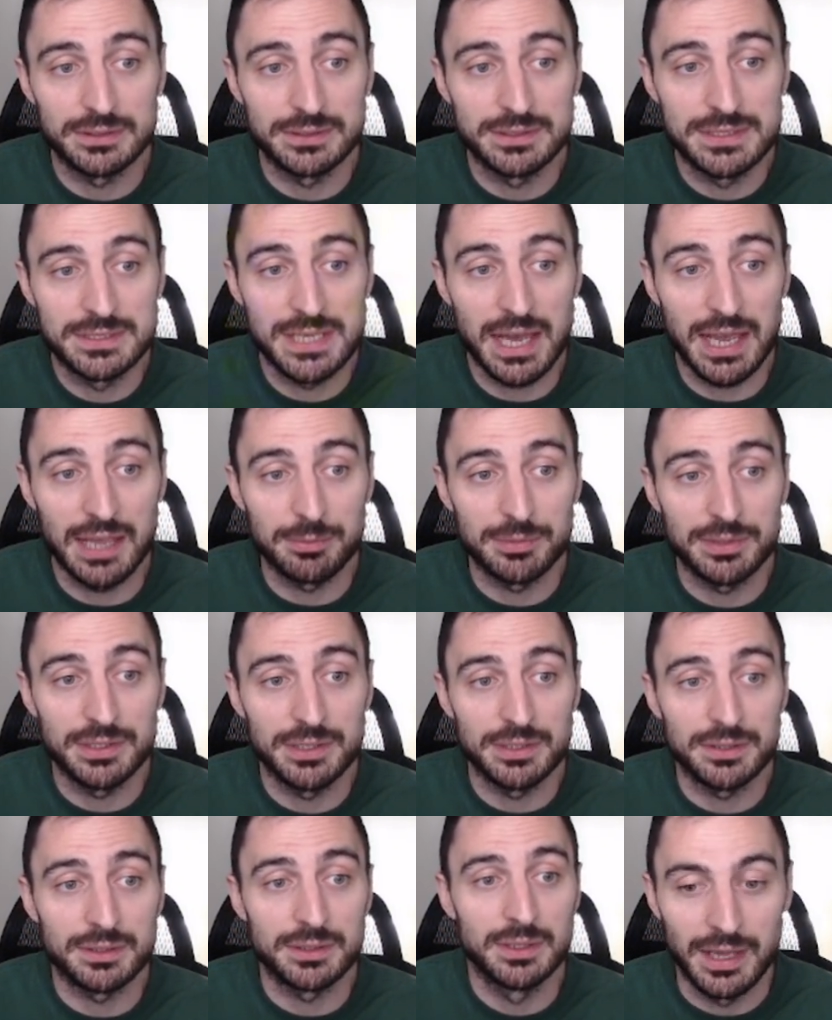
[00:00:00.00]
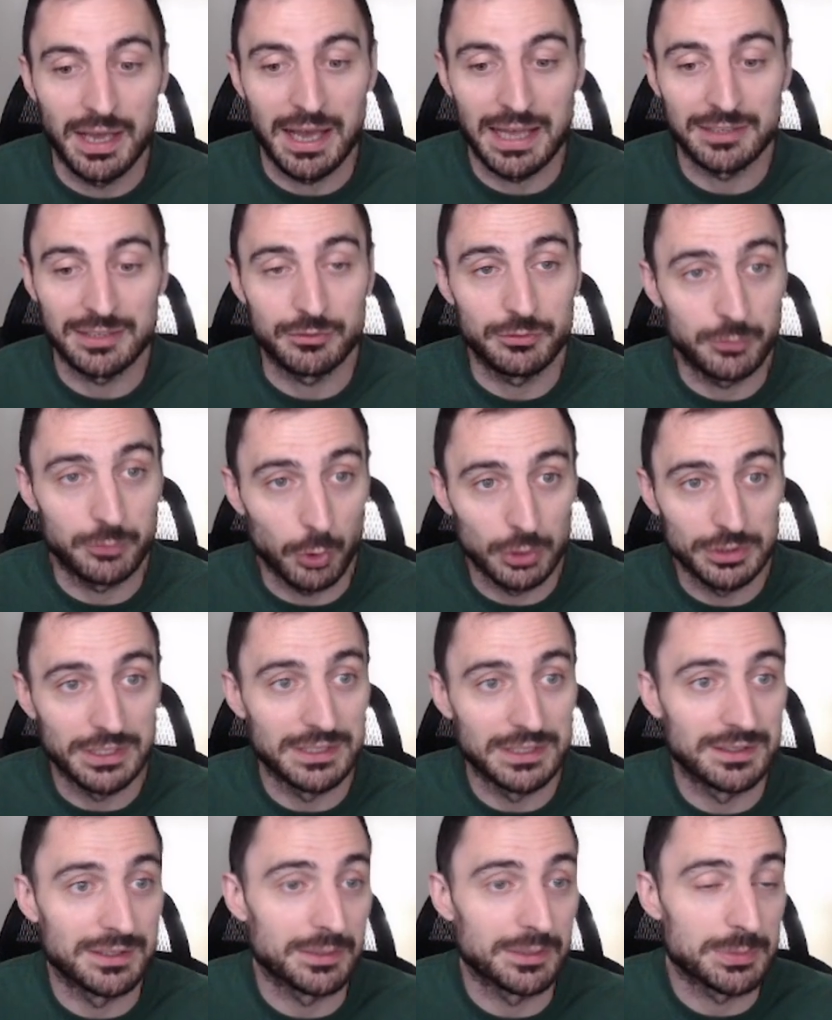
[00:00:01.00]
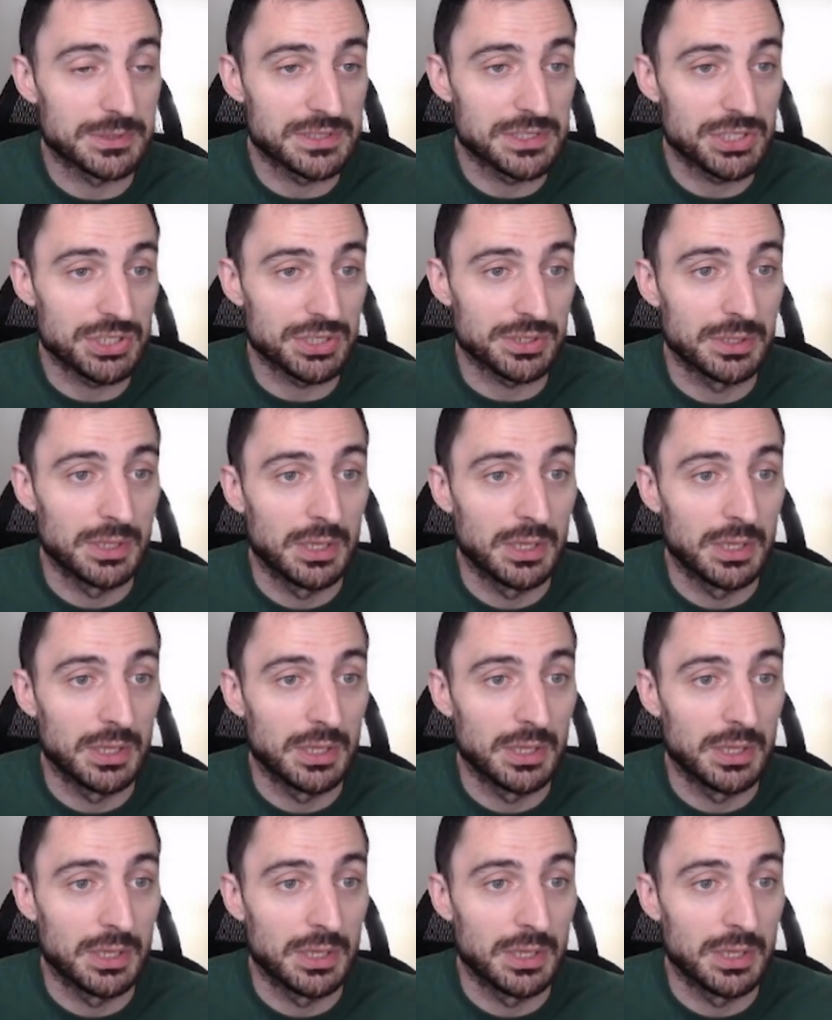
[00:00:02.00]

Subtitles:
time here unfolding their position.